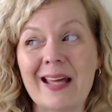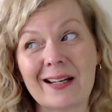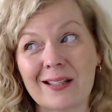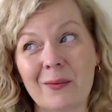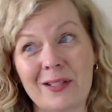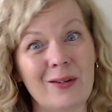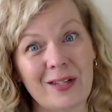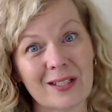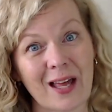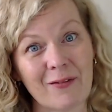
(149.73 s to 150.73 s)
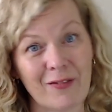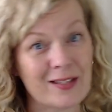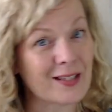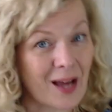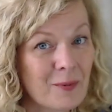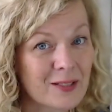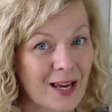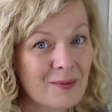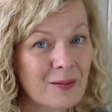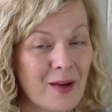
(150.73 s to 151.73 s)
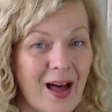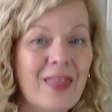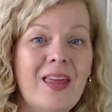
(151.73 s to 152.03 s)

Actually, we do these live events a couple times a month